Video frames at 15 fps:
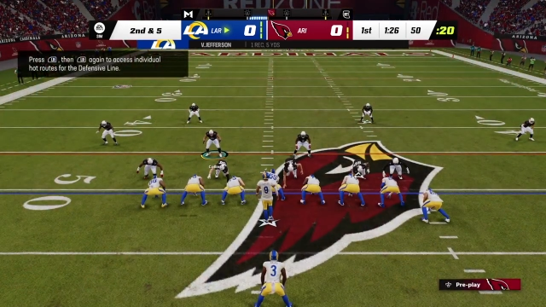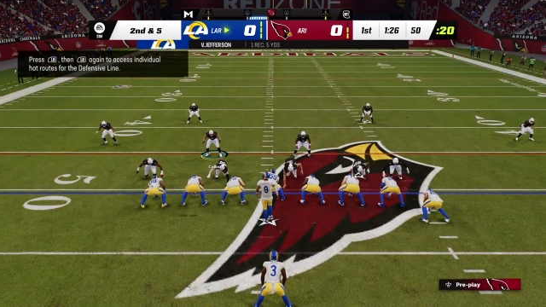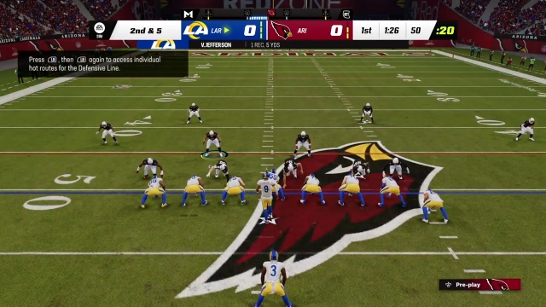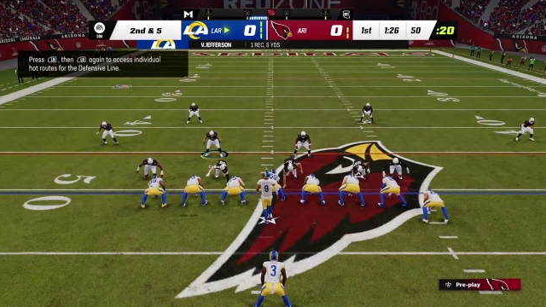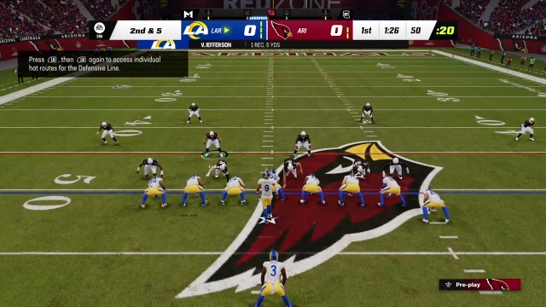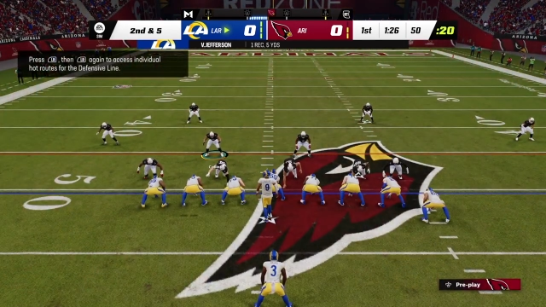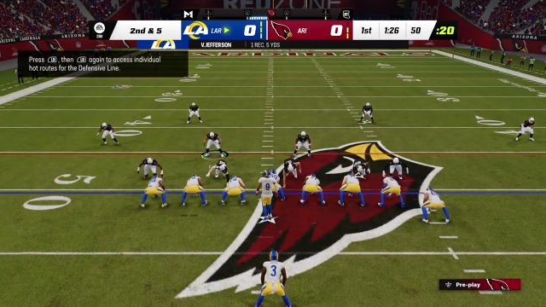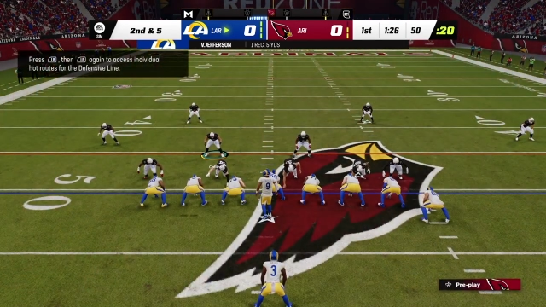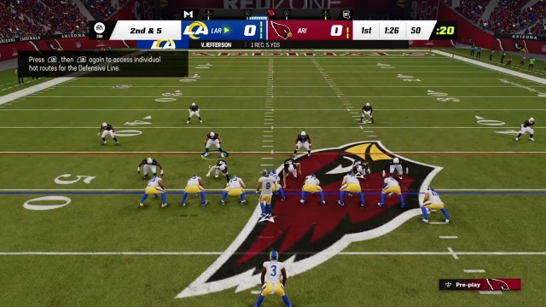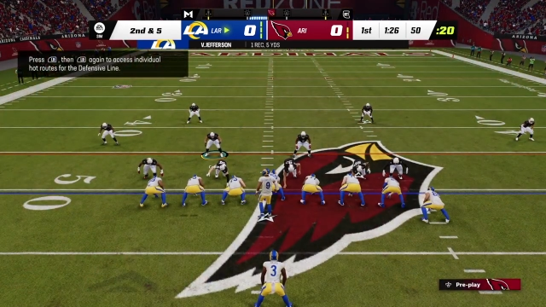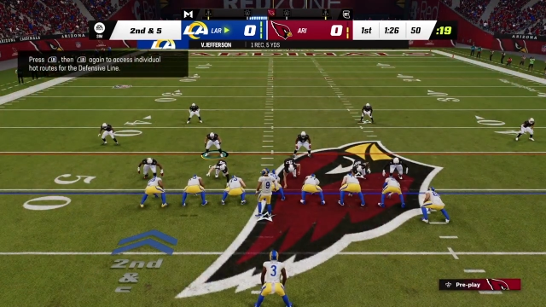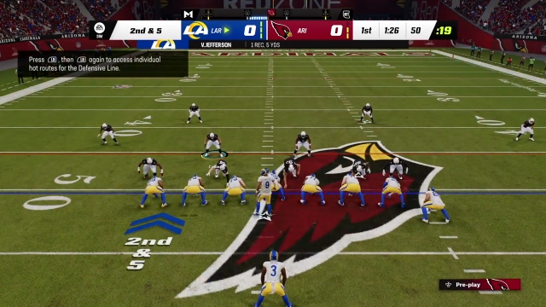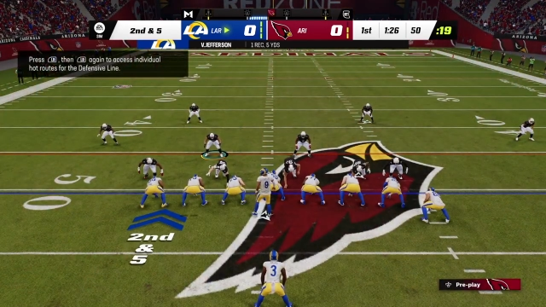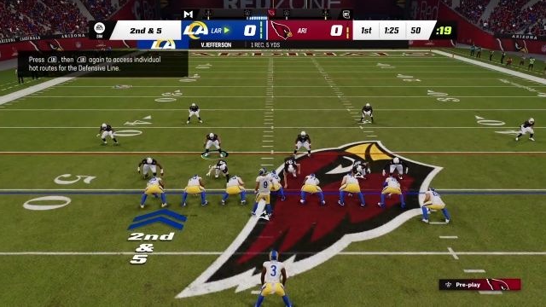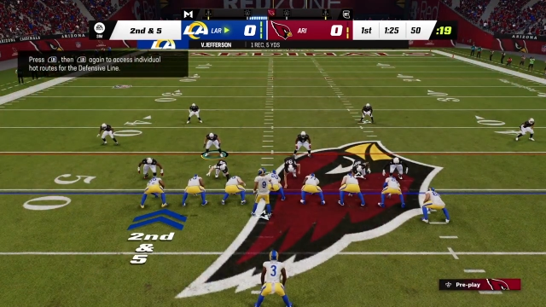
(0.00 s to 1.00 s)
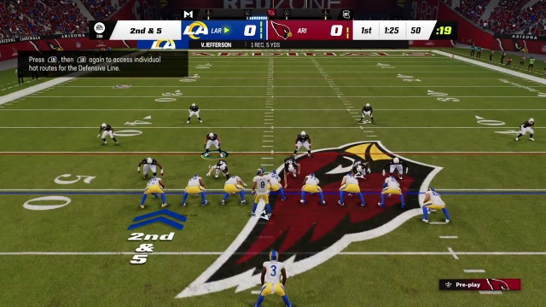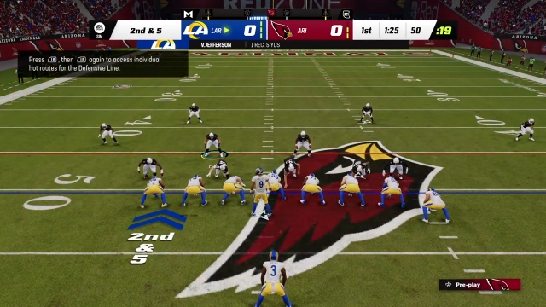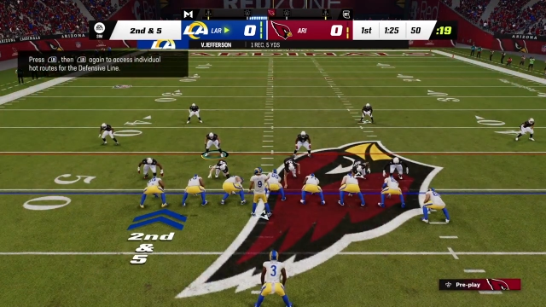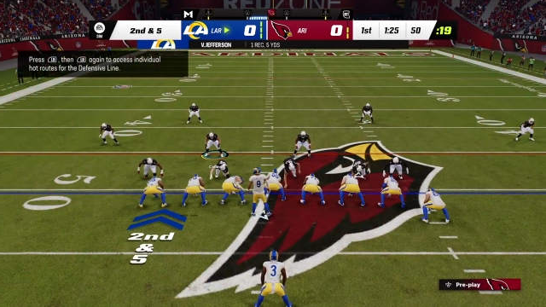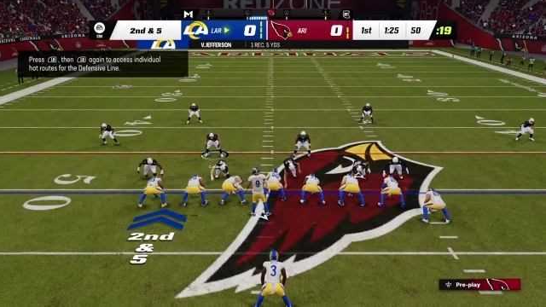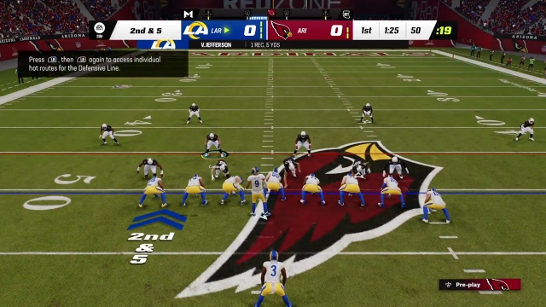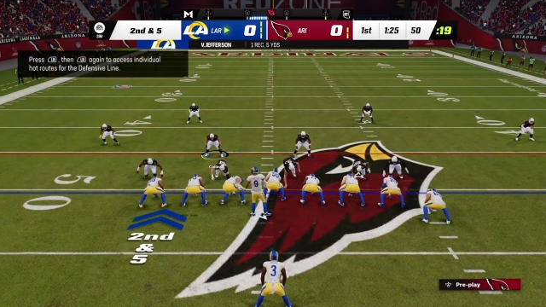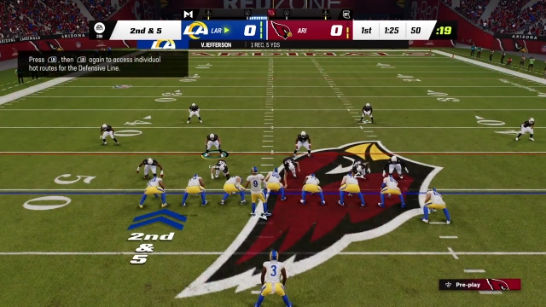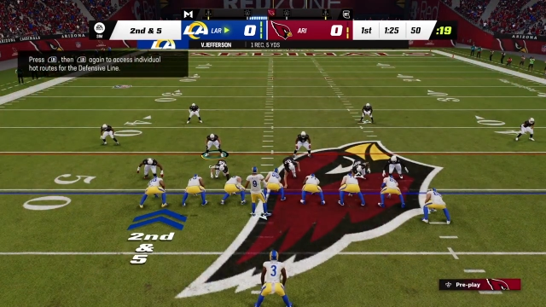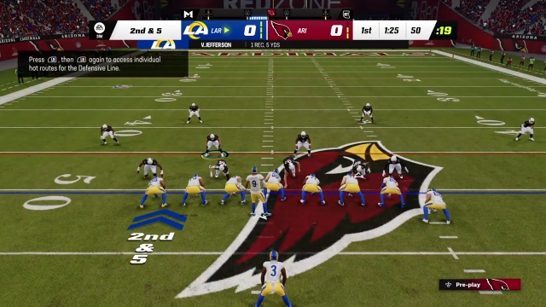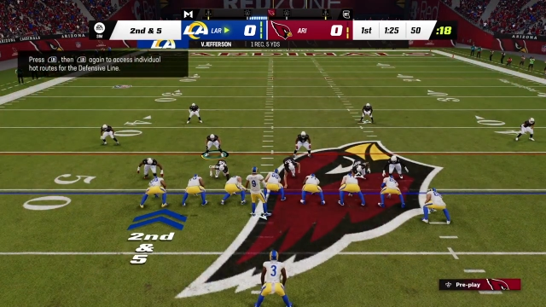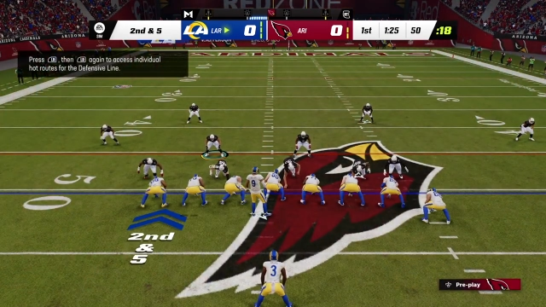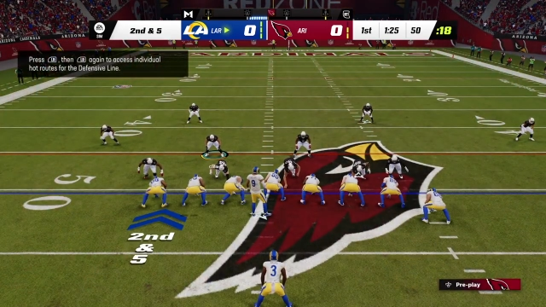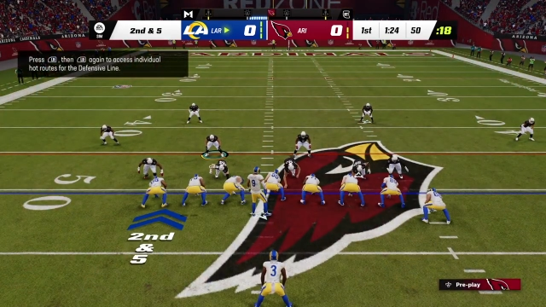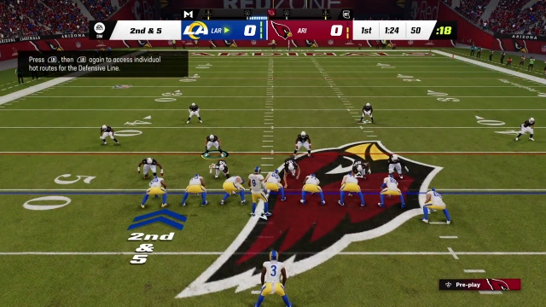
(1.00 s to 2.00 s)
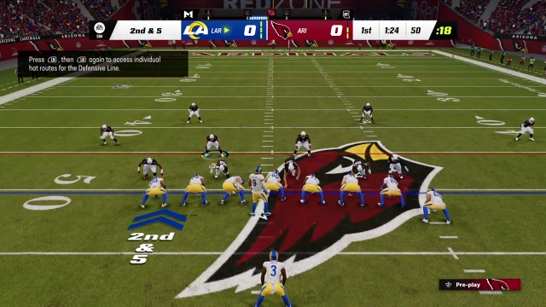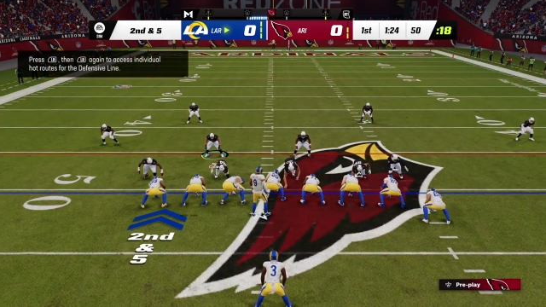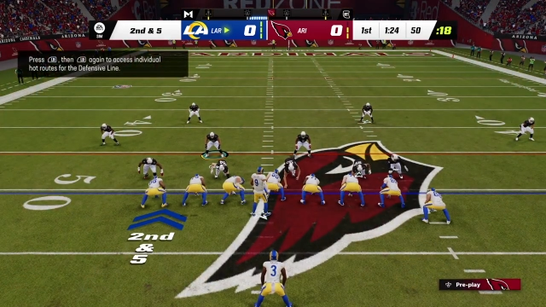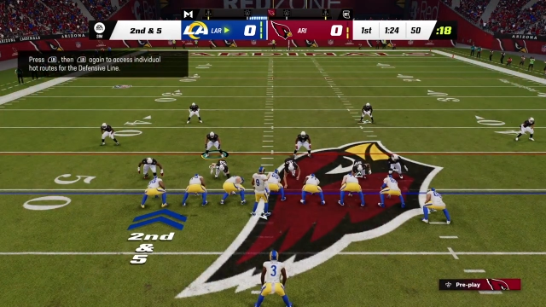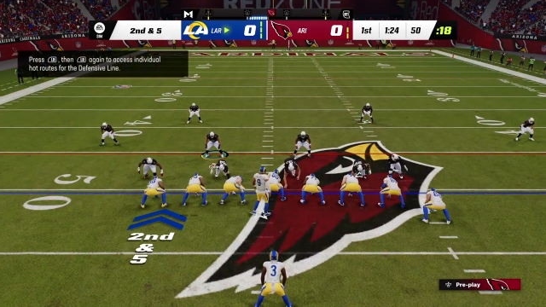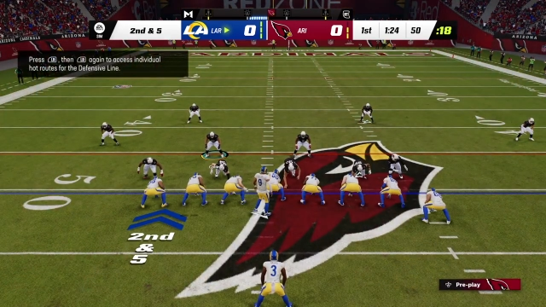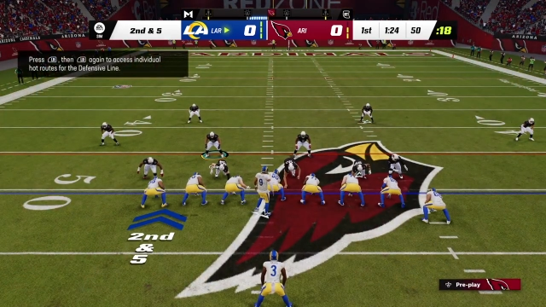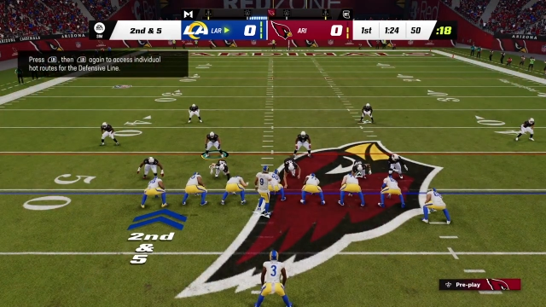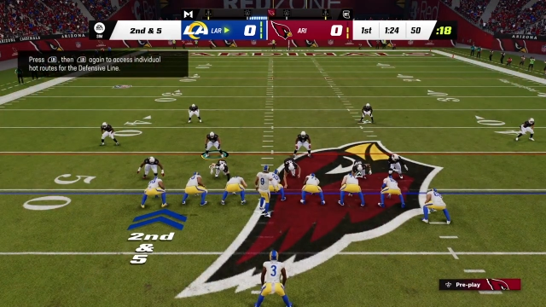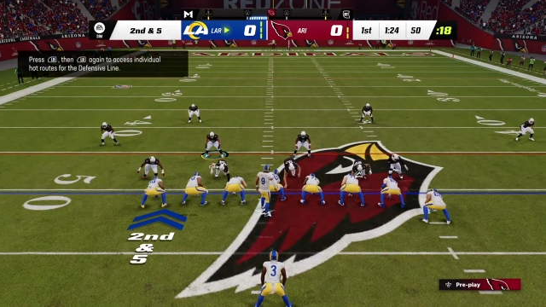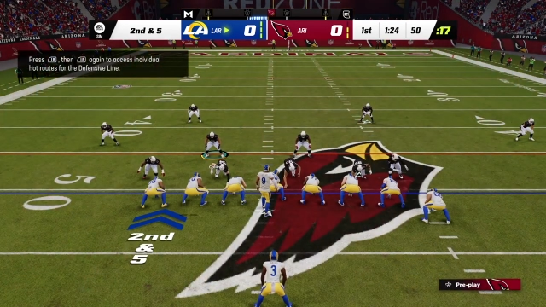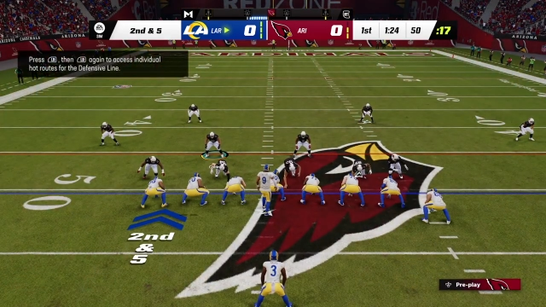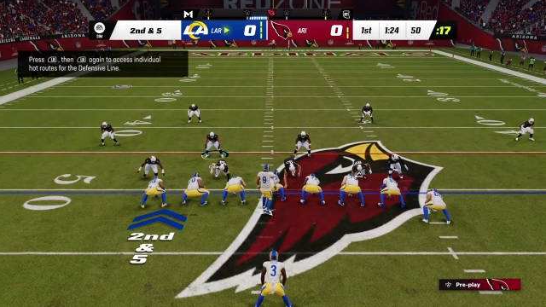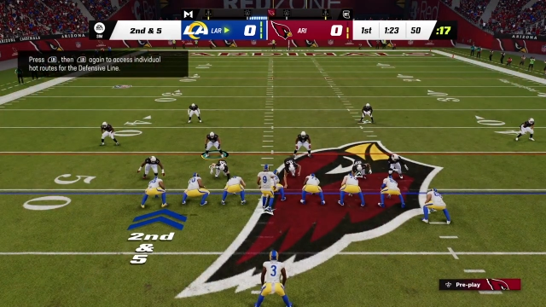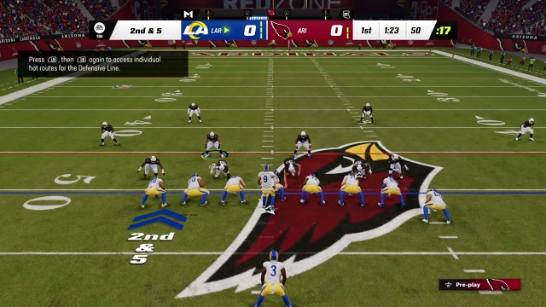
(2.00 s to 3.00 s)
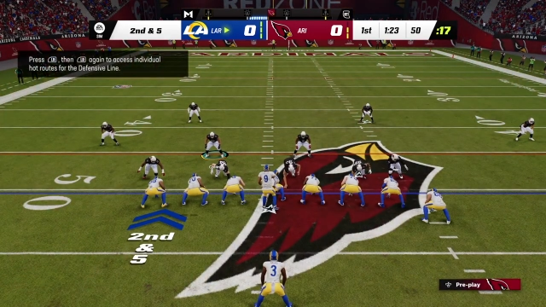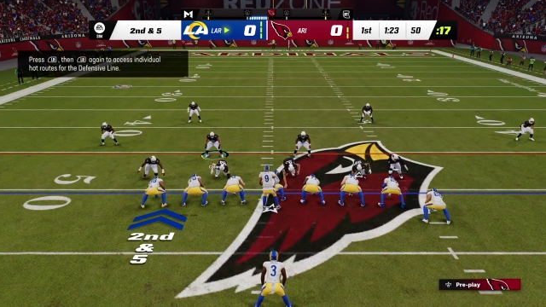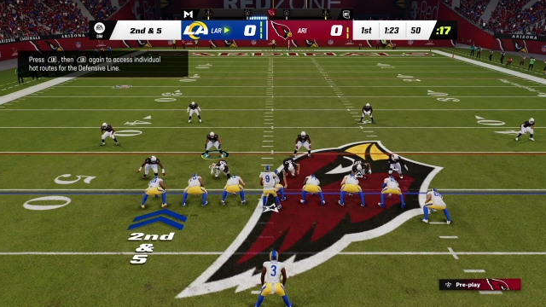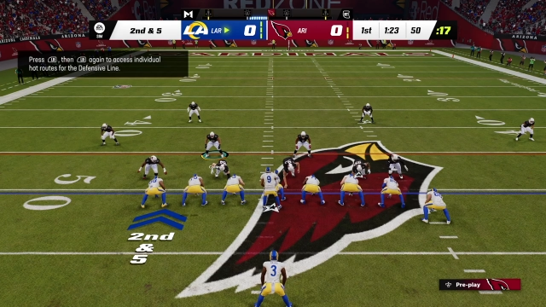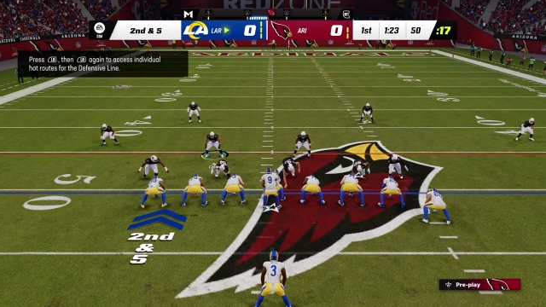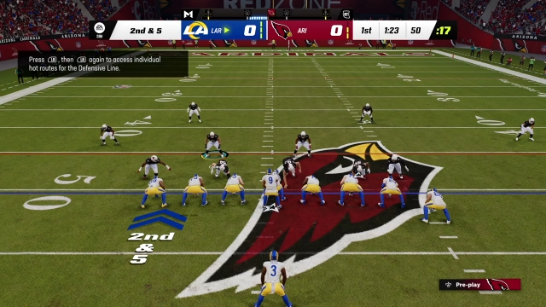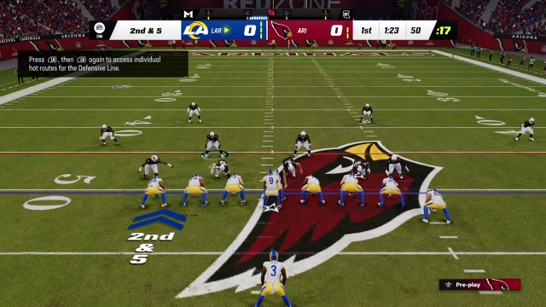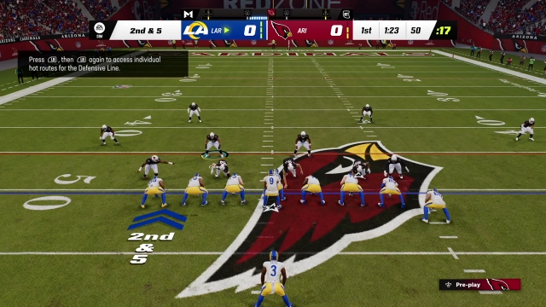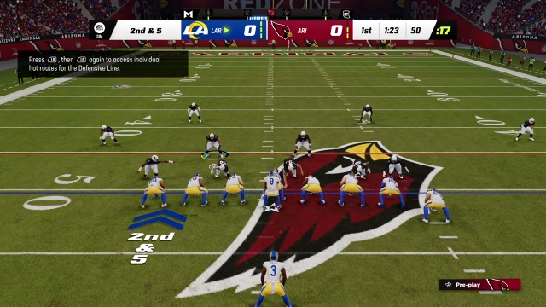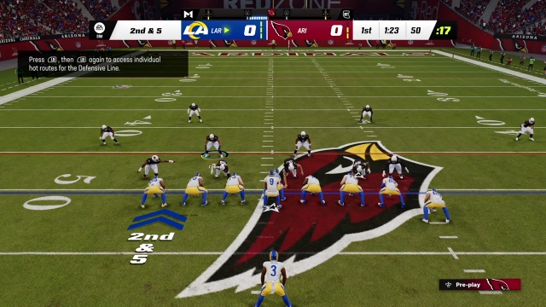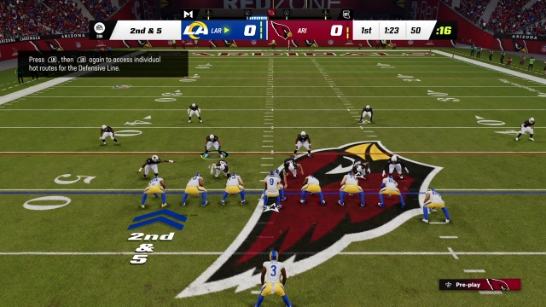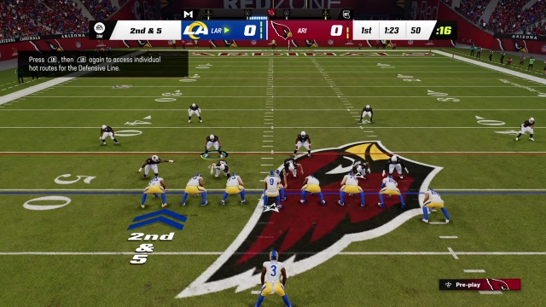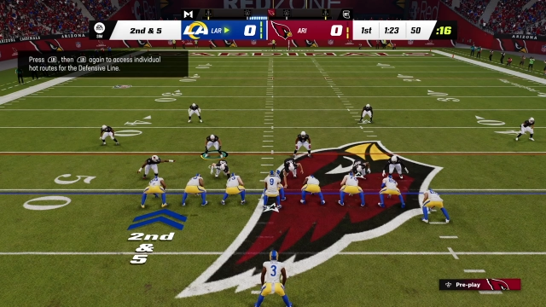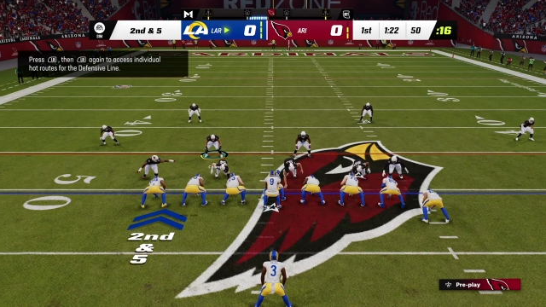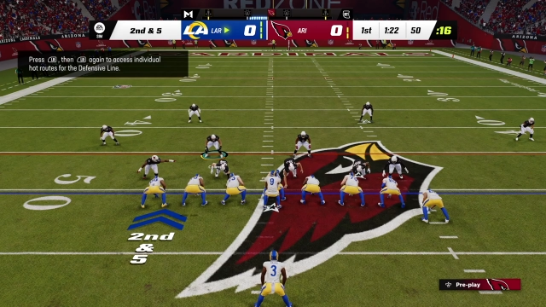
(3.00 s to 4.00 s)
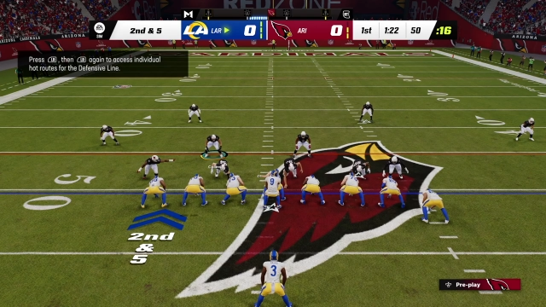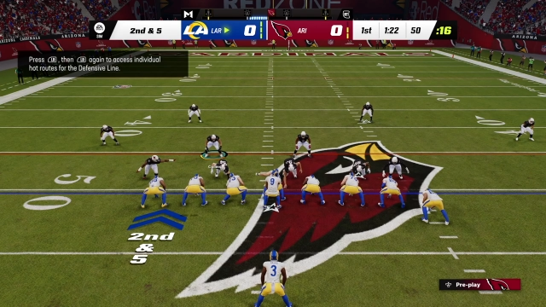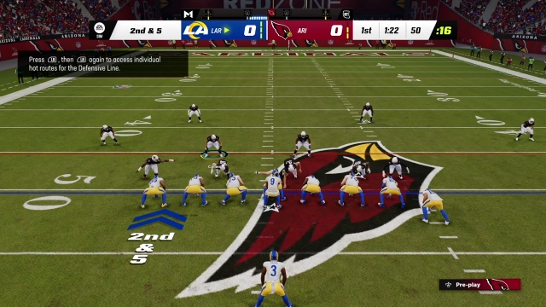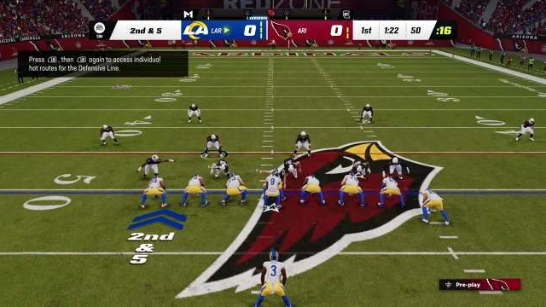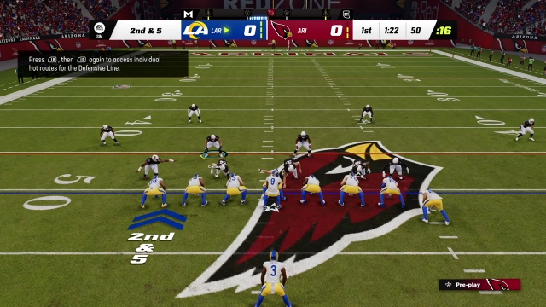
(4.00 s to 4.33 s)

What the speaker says: No face is visible, so there are no lips to read.